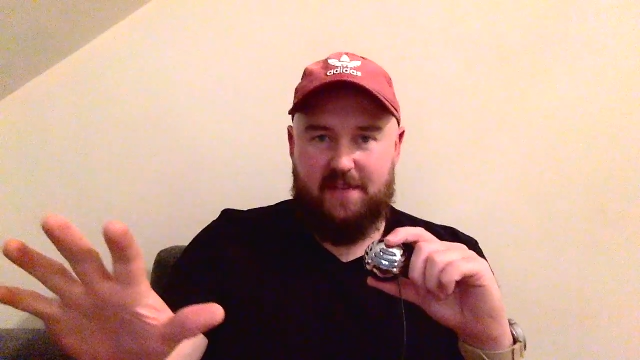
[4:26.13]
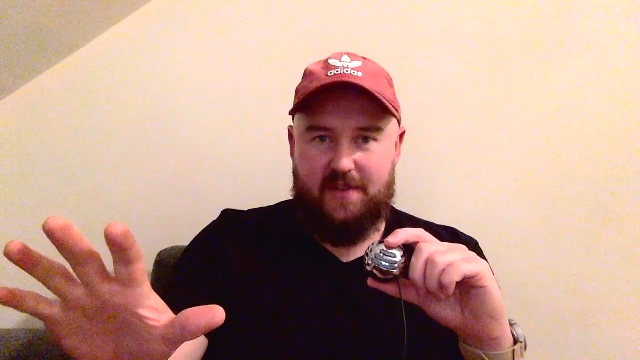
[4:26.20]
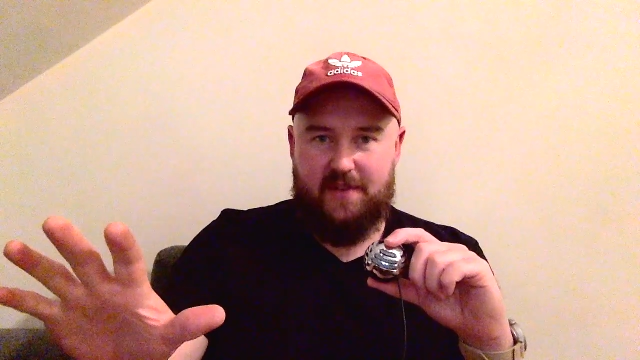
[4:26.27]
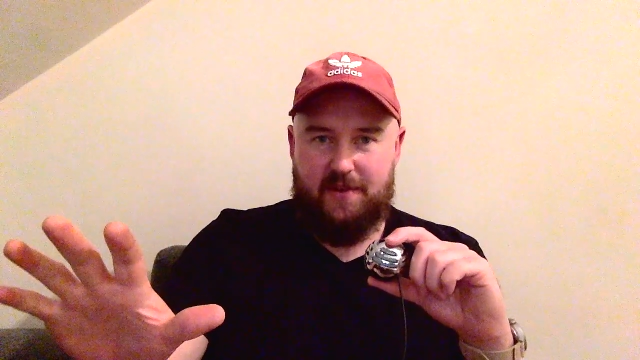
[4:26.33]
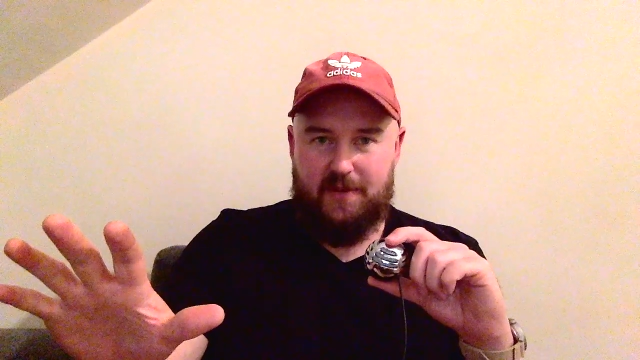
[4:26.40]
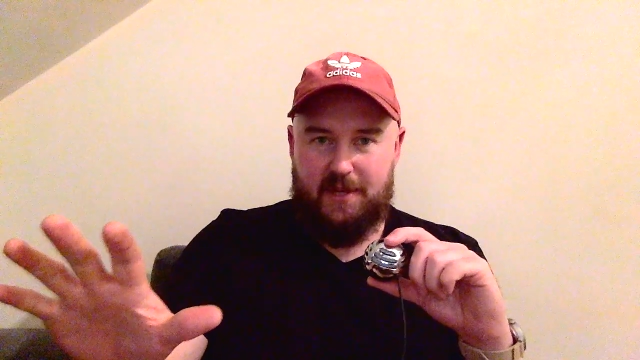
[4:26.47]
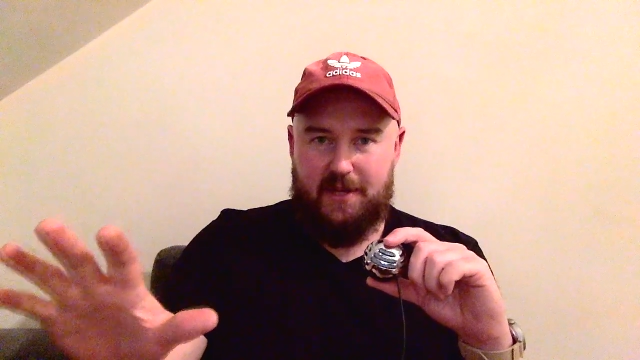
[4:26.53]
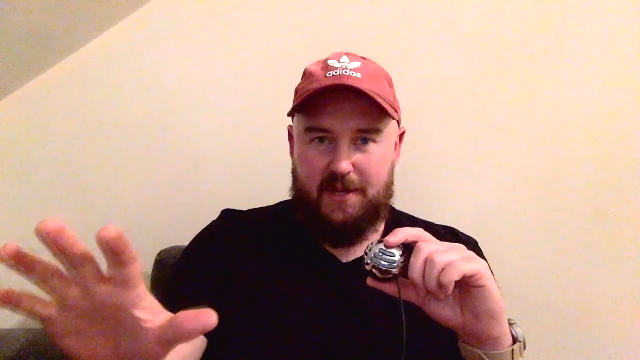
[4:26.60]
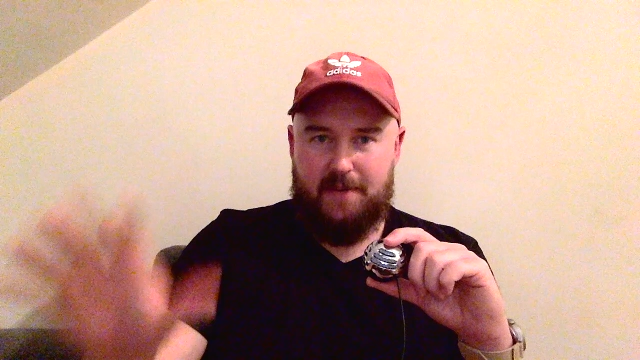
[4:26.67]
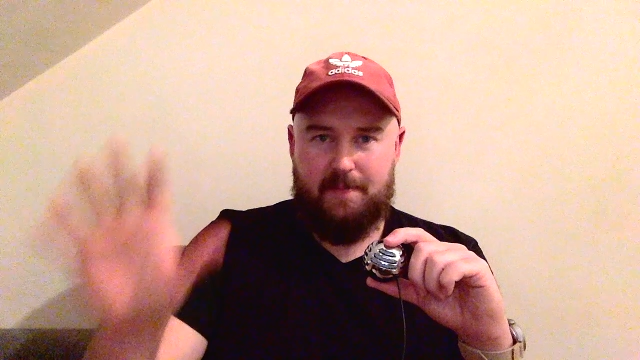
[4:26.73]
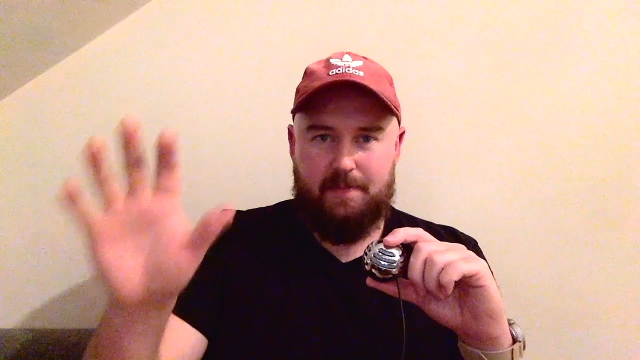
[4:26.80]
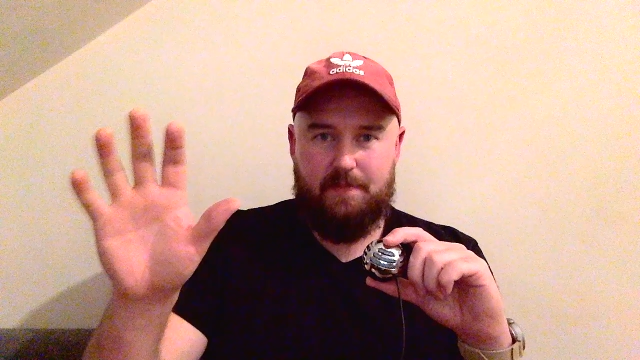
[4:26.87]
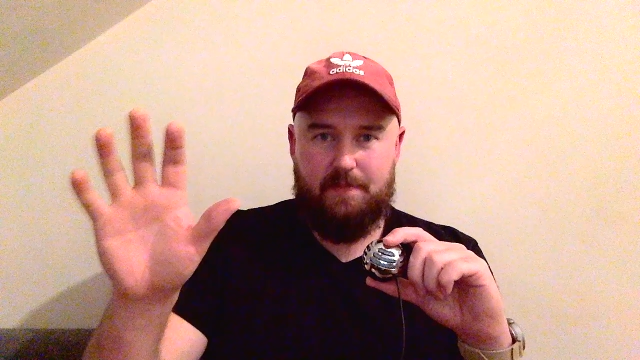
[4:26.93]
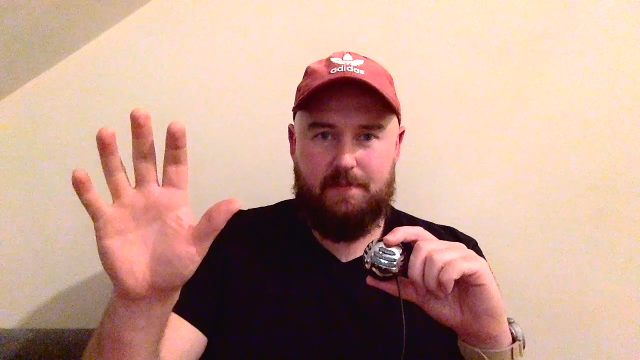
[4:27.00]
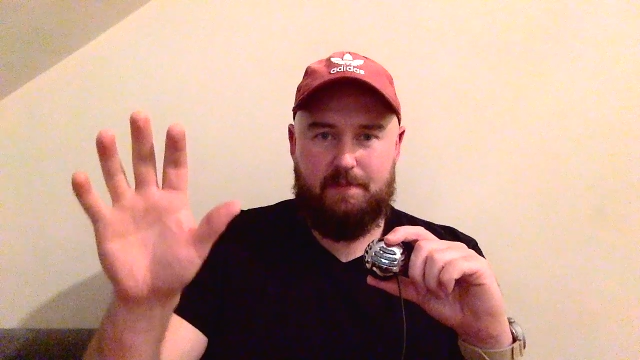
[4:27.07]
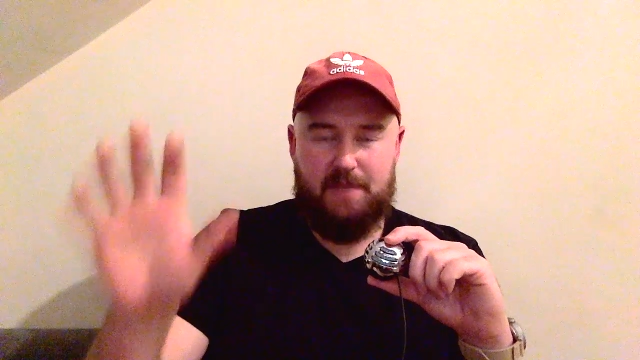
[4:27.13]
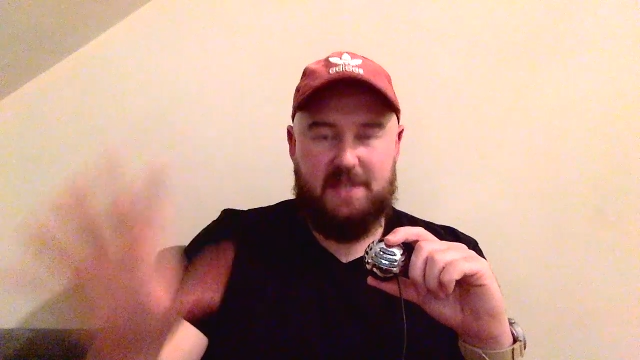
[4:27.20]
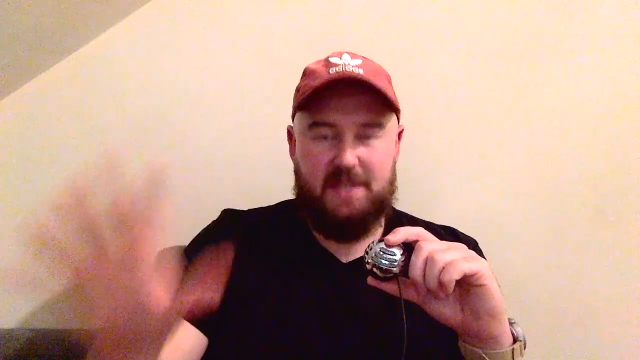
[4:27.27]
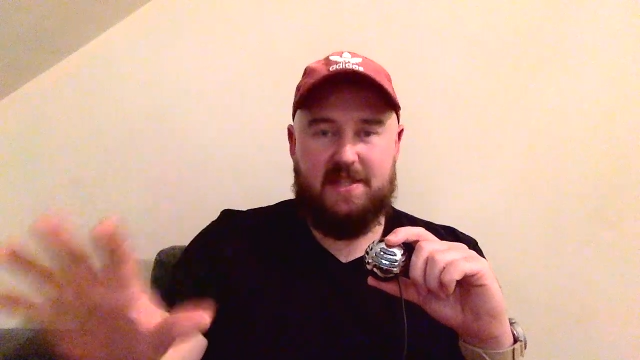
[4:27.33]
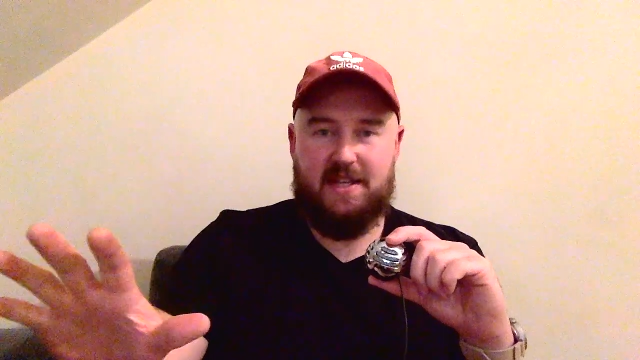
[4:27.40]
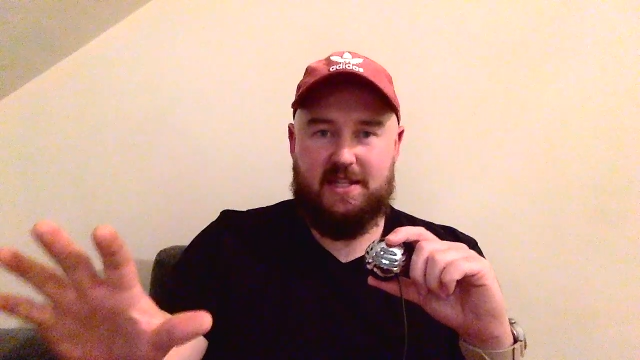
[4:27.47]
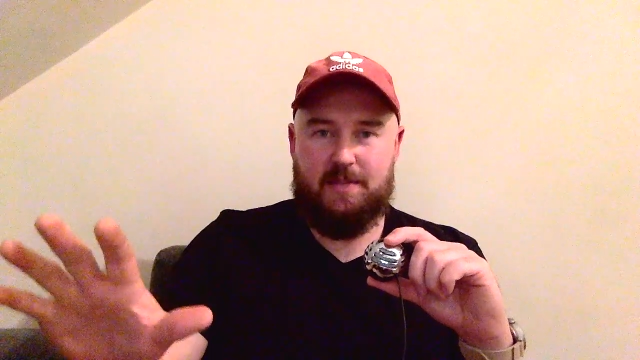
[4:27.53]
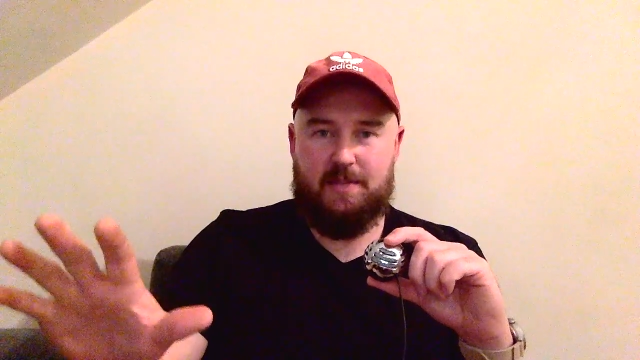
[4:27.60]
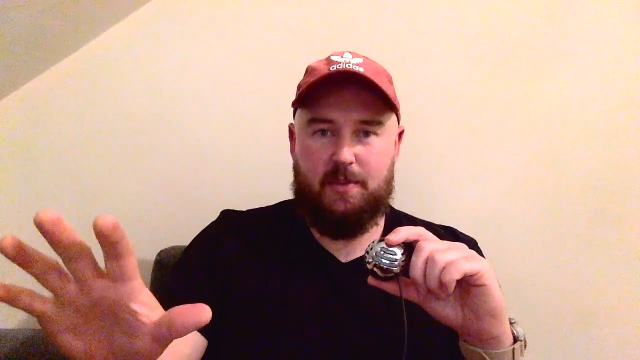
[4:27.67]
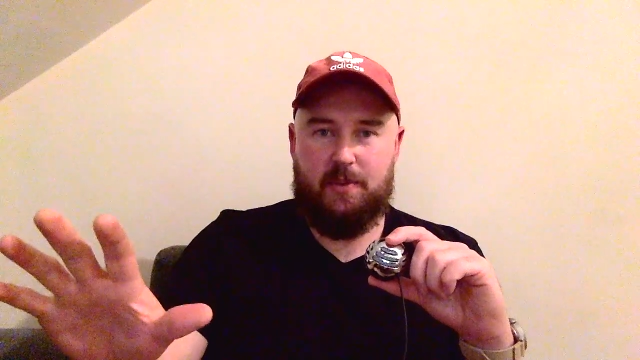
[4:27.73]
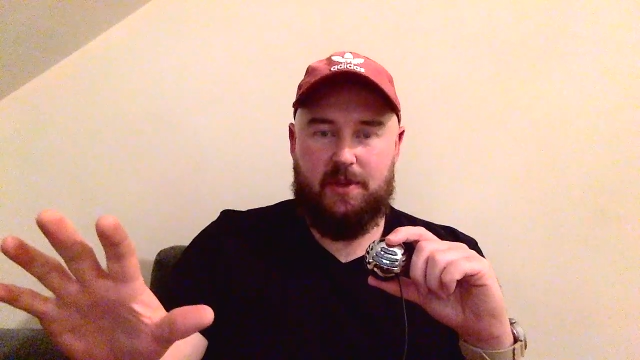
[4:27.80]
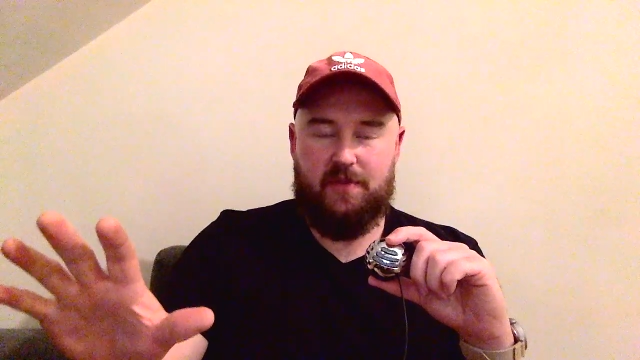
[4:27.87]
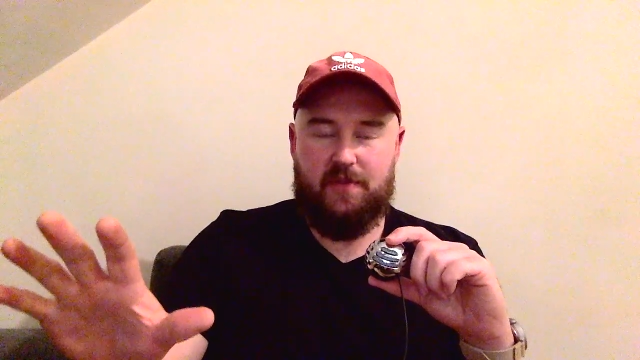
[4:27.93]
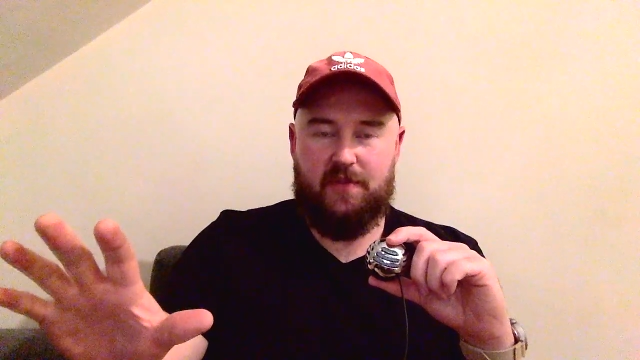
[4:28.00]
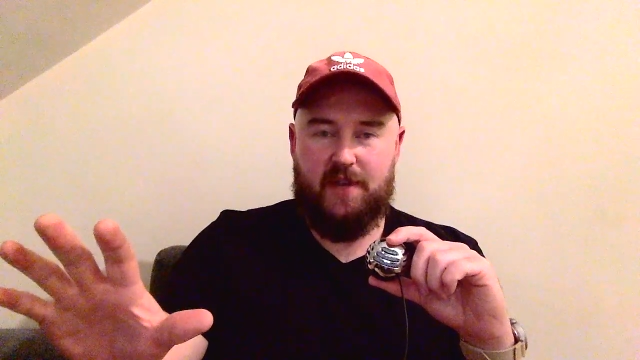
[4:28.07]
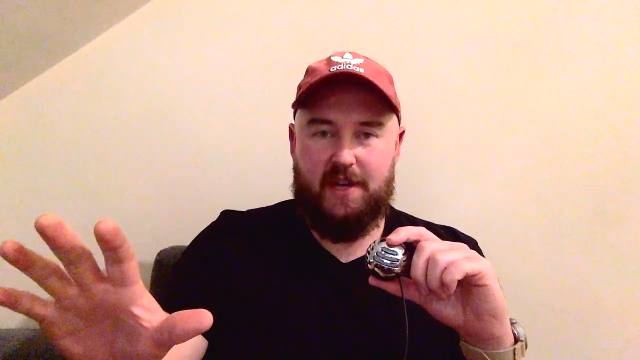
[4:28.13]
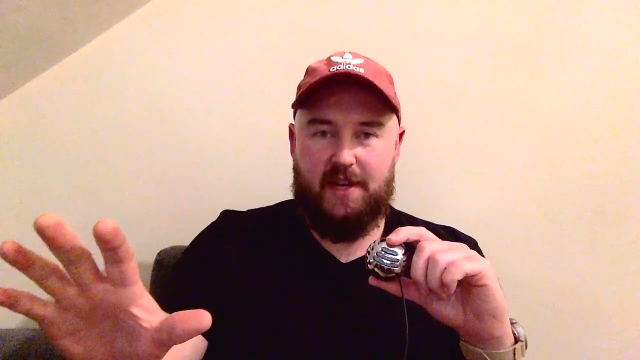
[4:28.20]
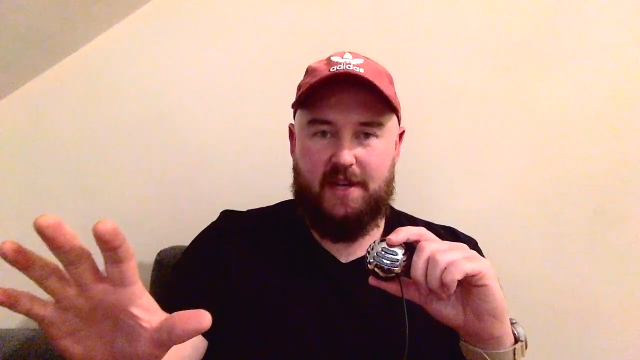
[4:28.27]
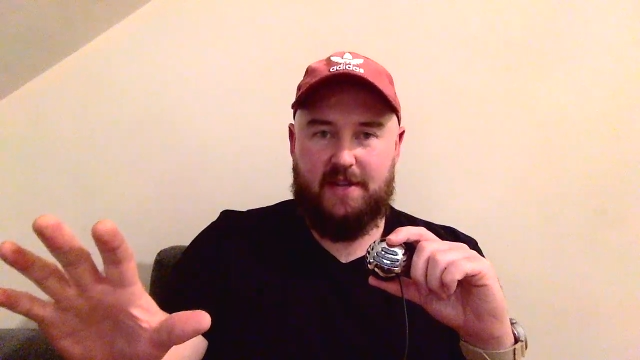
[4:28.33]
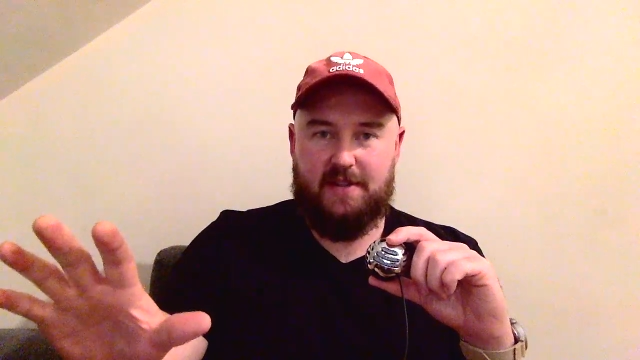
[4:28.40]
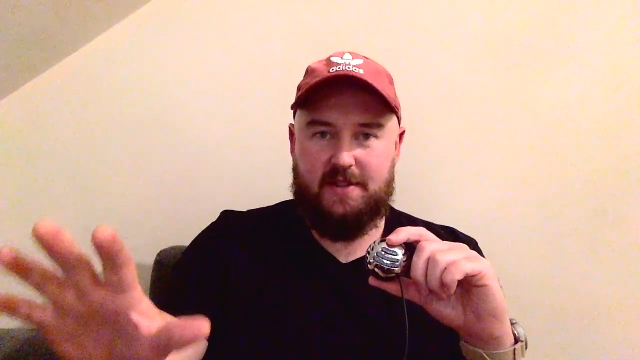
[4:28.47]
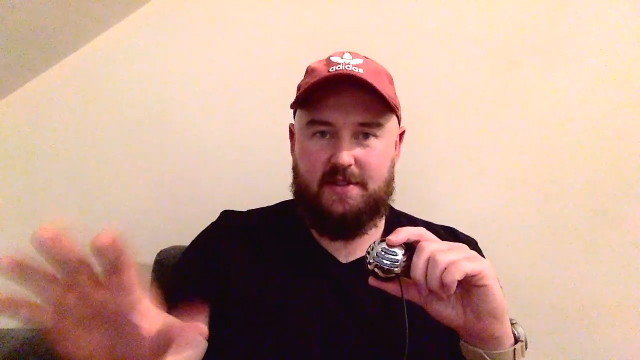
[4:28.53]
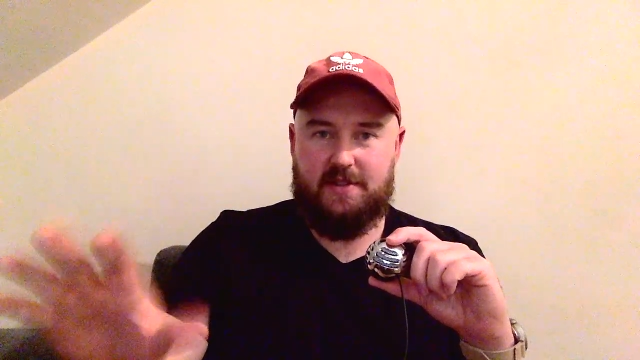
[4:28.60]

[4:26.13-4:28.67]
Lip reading: out there. Be sensible with your finances.